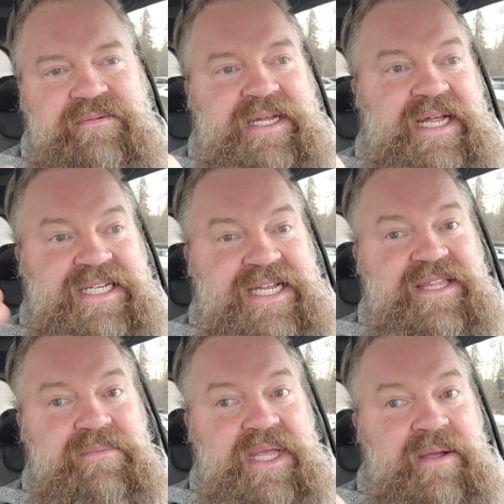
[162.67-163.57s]
And I
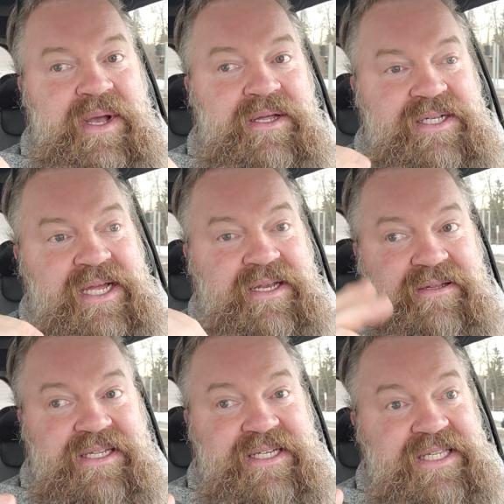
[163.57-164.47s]
sent them the email saying,
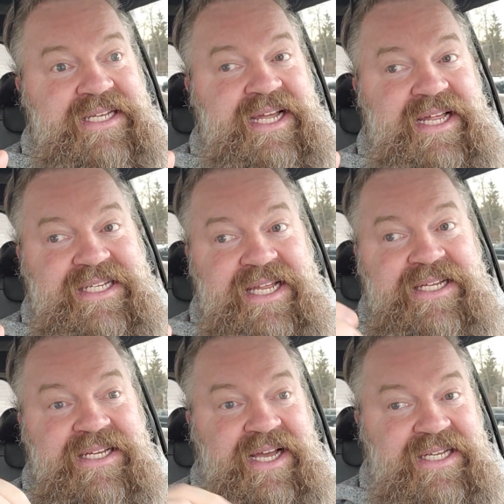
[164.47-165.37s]
this is the date I
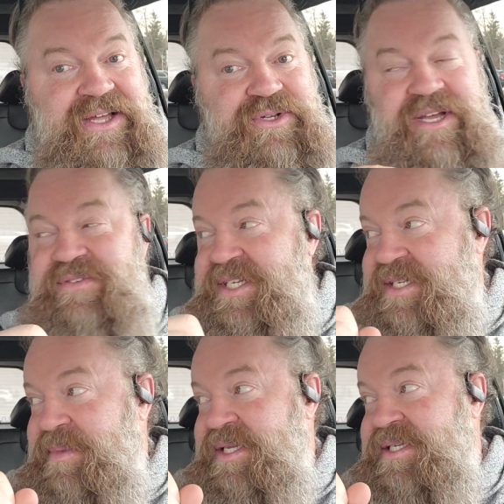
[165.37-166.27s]
sent it. I told you I have
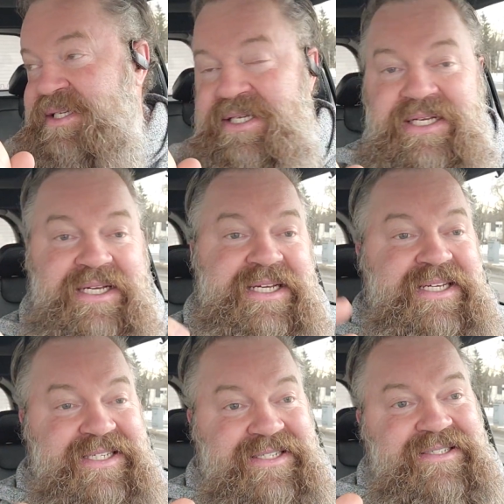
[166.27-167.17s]
6 months.
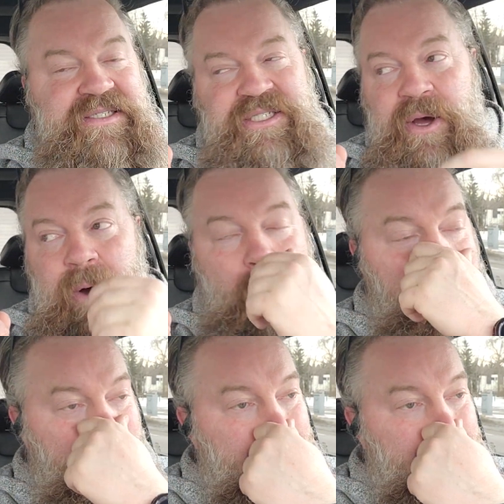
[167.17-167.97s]
So